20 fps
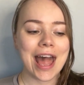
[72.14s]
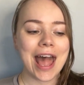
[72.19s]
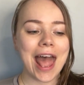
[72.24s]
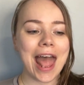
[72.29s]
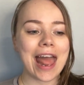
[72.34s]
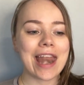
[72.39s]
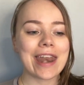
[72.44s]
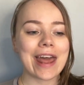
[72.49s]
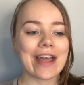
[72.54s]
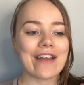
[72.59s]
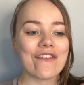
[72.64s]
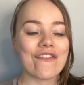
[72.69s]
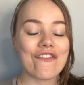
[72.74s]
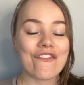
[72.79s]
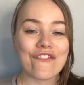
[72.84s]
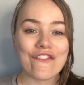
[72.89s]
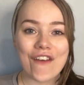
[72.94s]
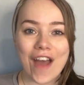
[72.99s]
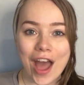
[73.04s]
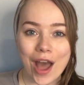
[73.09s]
And I
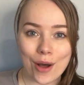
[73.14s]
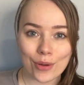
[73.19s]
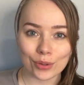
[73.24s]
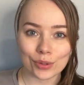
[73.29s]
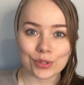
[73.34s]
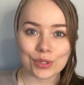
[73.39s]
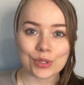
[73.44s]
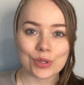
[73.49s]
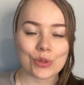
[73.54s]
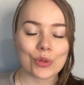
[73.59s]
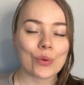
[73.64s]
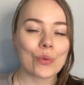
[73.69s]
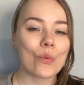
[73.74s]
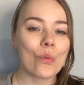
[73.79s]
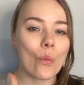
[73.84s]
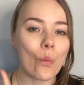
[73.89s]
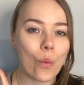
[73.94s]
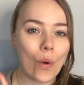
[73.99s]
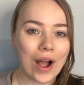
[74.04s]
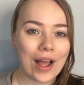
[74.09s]
found the
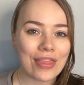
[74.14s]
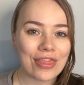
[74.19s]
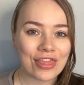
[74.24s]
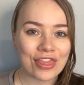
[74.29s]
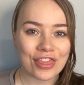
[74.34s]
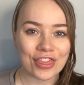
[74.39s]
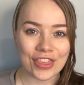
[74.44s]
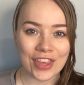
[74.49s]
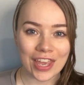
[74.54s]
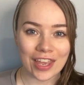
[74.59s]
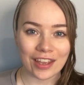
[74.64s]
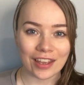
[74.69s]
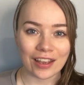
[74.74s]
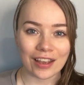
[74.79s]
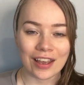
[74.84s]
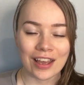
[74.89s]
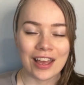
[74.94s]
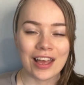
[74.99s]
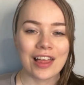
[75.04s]
one thing